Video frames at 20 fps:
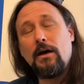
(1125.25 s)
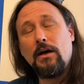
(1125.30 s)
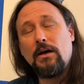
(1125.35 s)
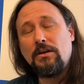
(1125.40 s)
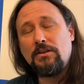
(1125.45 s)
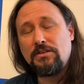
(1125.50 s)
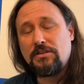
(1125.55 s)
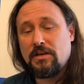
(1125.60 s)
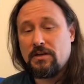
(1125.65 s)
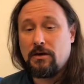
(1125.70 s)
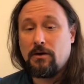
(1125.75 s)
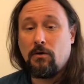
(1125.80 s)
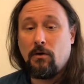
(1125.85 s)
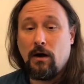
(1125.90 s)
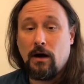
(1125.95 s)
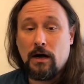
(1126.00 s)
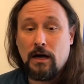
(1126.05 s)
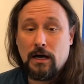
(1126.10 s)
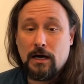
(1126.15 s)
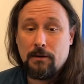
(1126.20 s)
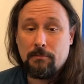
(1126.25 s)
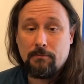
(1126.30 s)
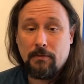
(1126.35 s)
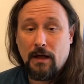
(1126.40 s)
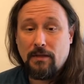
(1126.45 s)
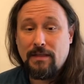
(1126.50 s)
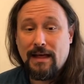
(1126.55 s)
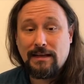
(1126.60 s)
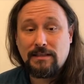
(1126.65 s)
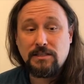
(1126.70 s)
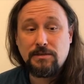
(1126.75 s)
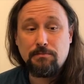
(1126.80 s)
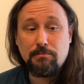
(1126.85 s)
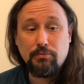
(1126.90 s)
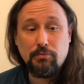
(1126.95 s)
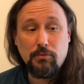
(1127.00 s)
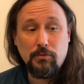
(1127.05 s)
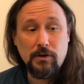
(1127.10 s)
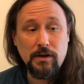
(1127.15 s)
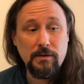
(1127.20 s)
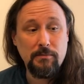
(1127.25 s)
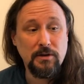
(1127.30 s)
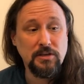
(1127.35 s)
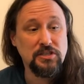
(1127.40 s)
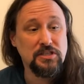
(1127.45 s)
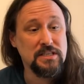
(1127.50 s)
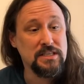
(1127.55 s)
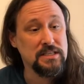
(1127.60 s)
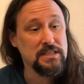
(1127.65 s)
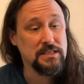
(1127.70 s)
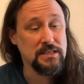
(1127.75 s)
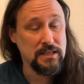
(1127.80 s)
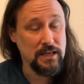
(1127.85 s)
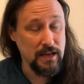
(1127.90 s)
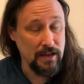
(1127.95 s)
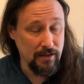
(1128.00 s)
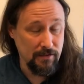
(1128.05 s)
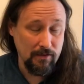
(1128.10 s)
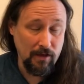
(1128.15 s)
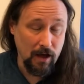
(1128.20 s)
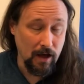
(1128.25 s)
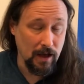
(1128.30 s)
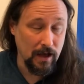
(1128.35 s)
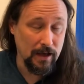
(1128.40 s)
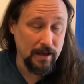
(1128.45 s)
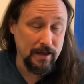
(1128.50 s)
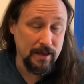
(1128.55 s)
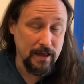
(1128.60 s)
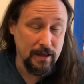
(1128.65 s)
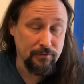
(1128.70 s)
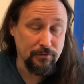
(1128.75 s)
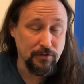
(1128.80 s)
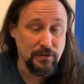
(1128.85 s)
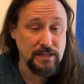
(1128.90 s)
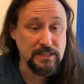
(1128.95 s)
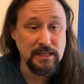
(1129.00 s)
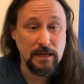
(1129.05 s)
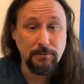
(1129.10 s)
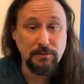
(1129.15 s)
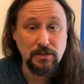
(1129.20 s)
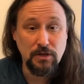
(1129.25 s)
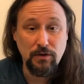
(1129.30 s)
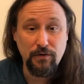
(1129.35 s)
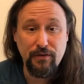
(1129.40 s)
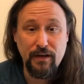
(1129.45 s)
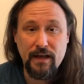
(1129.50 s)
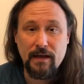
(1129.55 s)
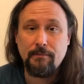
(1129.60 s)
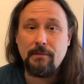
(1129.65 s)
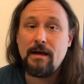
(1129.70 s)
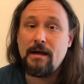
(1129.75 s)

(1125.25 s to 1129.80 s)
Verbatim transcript: So that's pretty much this it for this episode of FAM,